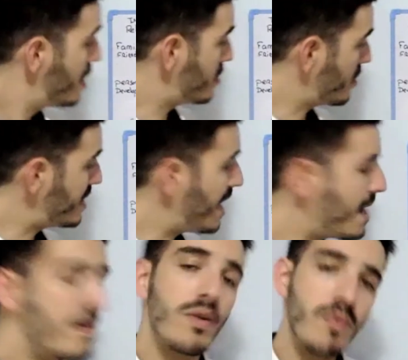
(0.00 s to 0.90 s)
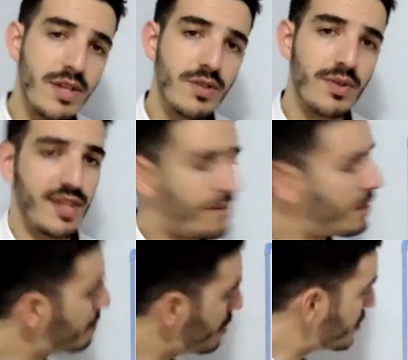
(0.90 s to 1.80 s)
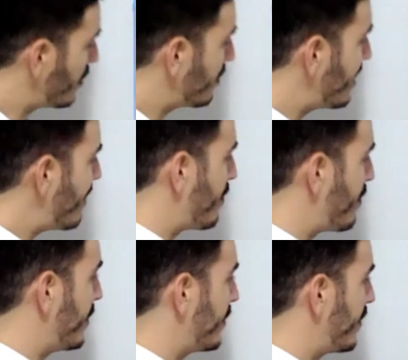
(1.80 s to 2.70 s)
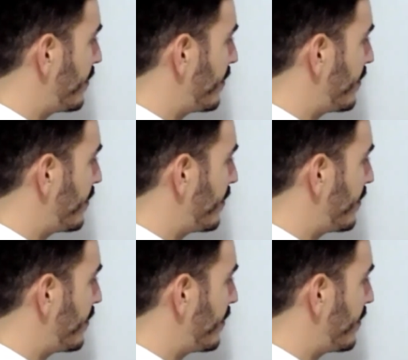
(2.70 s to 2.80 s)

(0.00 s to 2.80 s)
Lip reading: So same, rate yourself on personal development.